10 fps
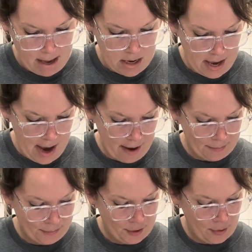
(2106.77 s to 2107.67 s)
yeah.
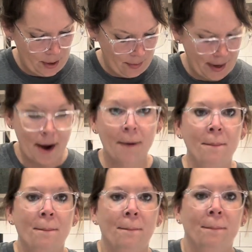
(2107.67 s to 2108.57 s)
So here we go.
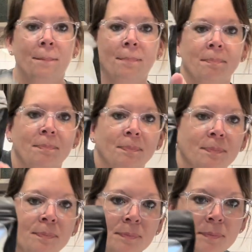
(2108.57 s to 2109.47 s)

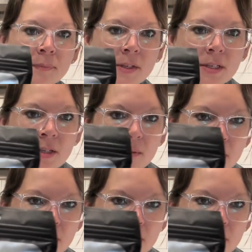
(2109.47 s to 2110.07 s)
This is what